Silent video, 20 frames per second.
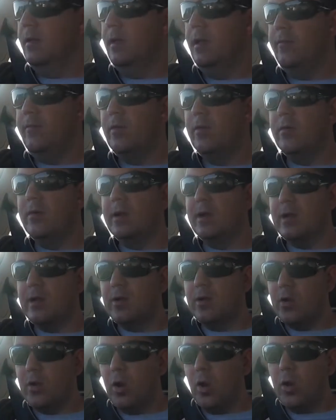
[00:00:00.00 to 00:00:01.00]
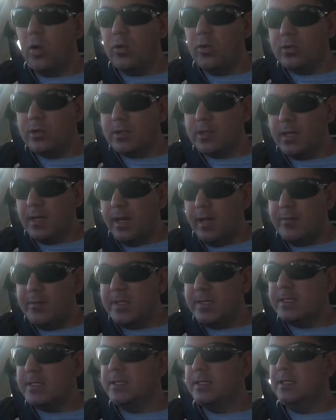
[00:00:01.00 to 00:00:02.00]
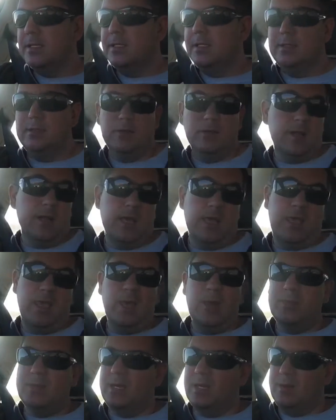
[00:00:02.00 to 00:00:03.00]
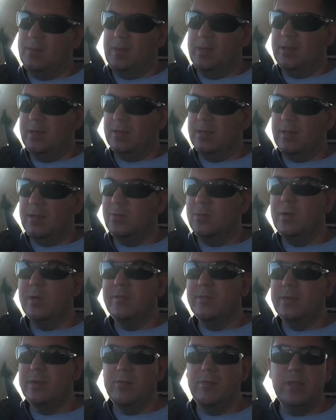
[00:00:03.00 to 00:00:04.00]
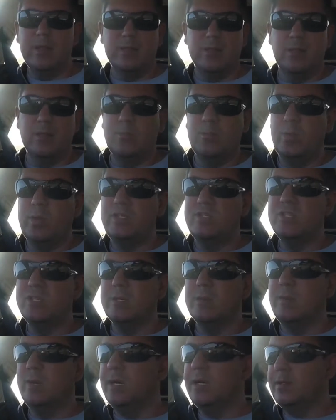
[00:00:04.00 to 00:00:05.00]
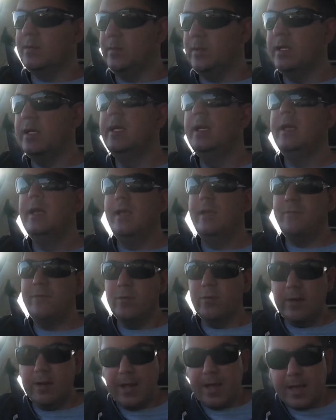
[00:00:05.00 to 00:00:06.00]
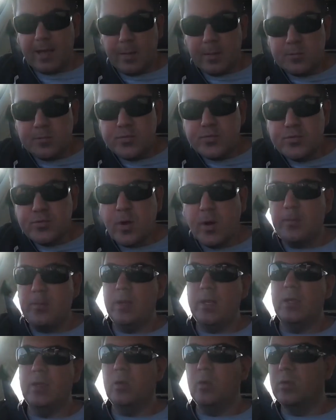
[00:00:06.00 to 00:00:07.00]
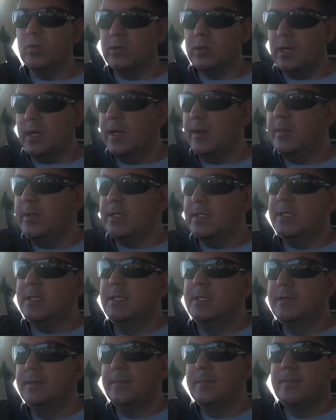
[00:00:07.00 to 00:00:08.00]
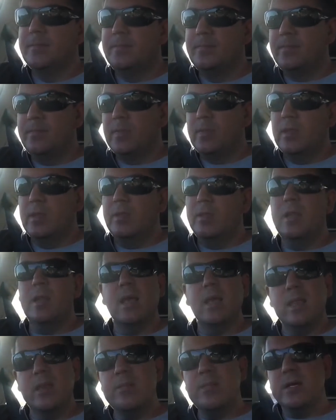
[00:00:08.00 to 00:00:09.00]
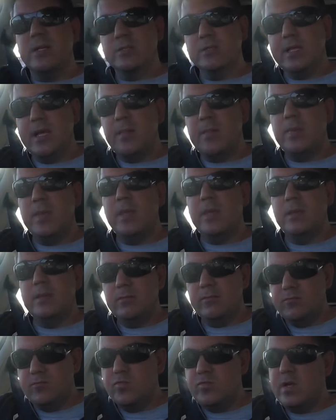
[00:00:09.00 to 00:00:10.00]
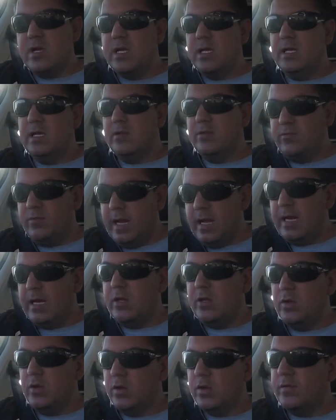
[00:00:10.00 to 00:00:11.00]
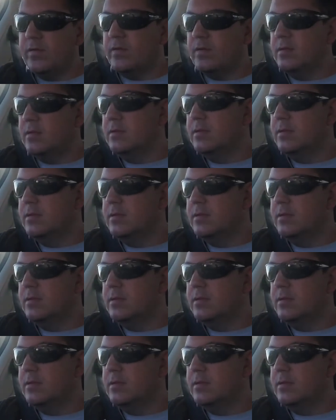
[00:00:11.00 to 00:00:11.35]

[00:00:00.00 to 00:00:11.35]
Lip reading: If you're in a cold climate, not like Cape Town, I mean it's like 12 degrees and I'm whinging about it, but if you're in like a properly cold climate, then I can imagine that being really, really useful.